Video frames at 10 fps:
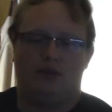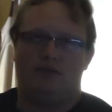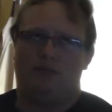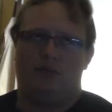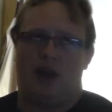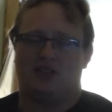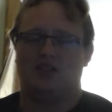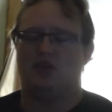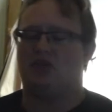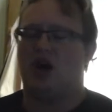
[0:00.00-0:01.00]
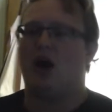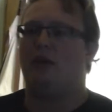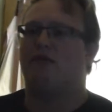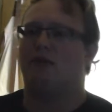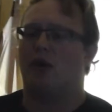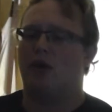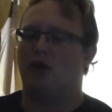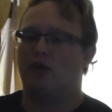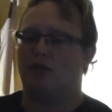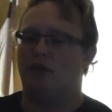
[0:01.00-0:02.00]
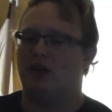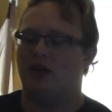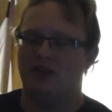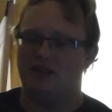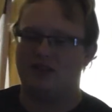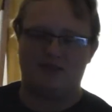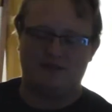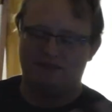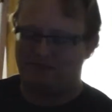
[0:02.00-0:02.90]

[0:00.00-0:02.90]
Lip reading: of passage of time from Earth because